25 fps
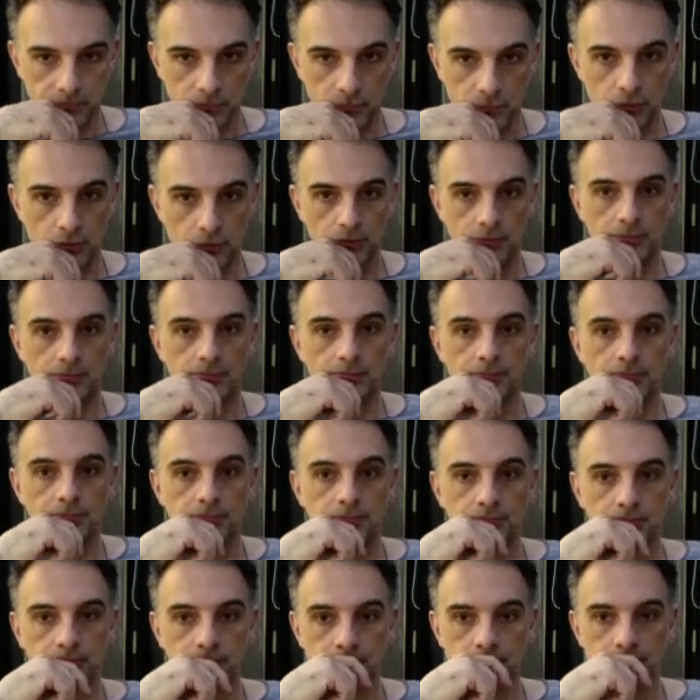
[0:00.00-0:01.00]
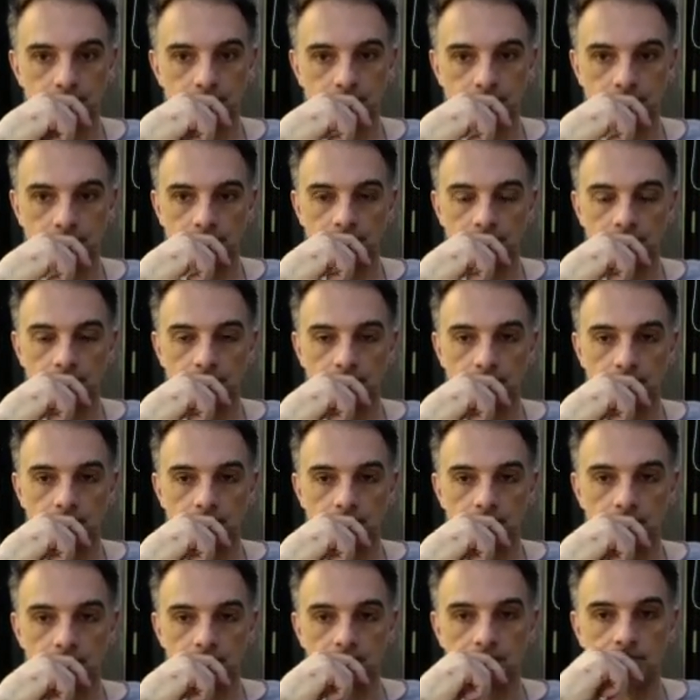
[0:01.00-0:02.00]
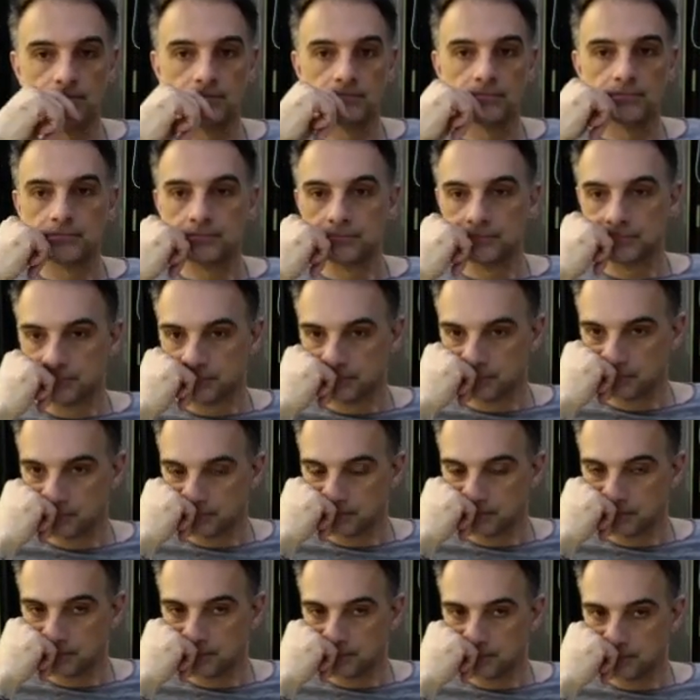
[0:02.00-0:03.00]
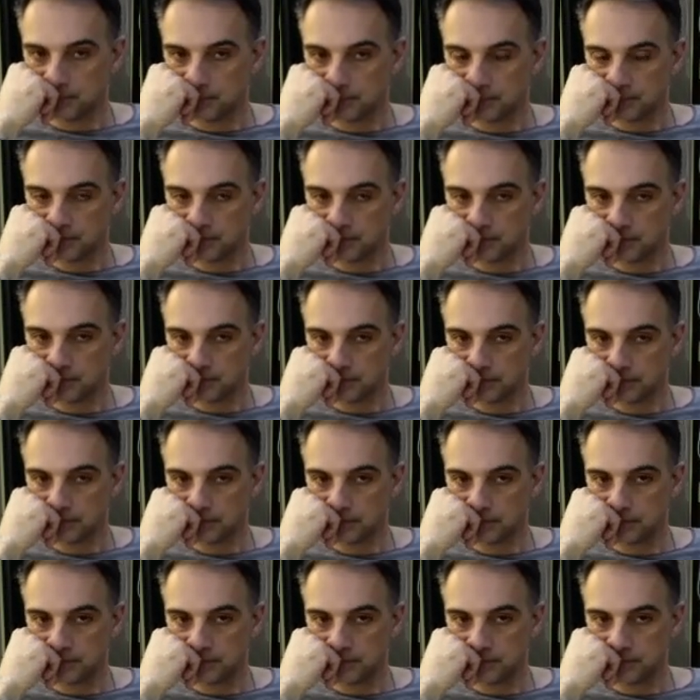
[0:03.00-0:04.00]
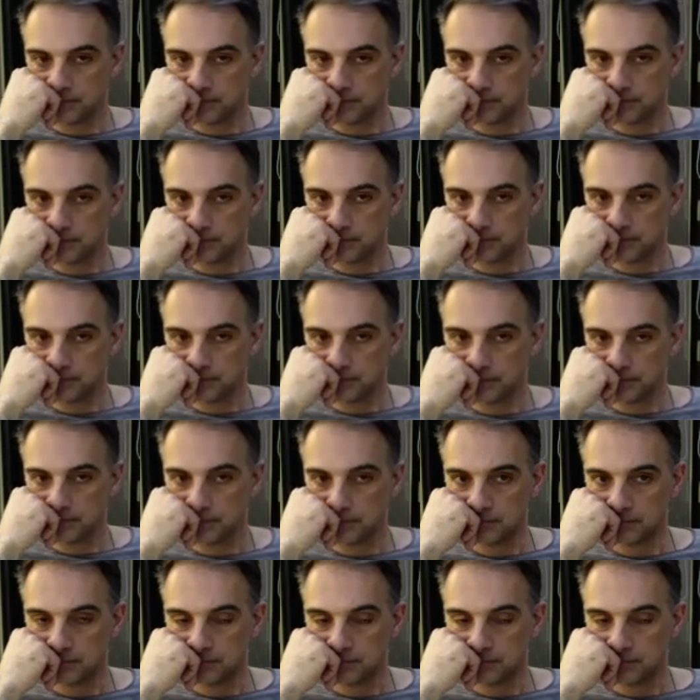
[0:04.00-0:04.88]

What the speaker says: (not speaking)